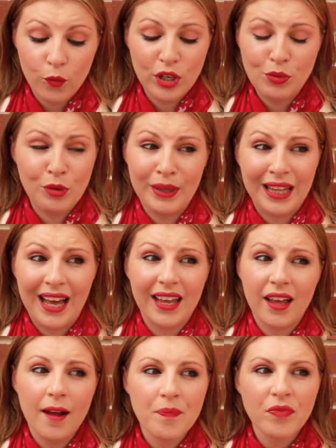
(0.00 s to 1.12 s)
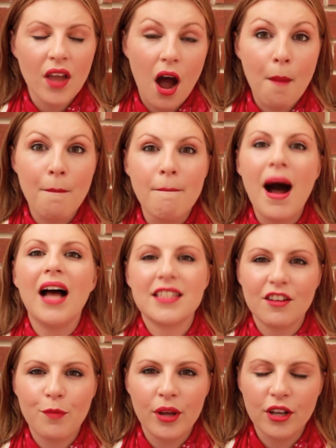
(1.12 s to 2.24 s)
which would be like a
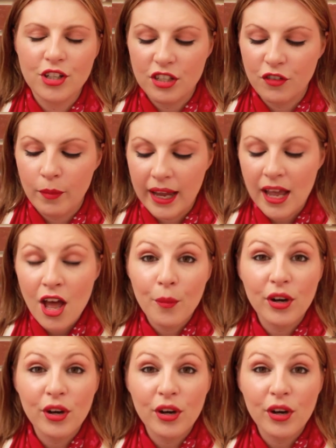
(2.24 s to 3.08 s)
massive purchase for me.